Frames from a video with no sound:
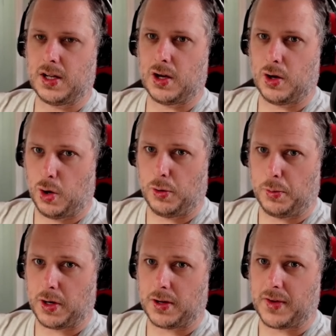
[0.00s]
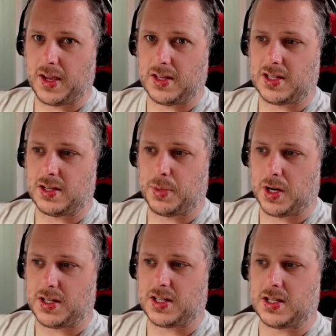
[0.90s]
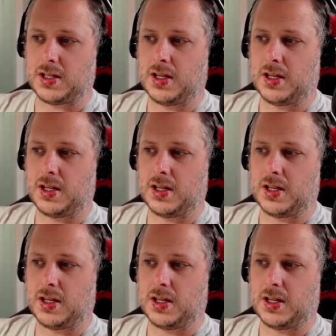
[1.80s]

A hallmark of ANC policy.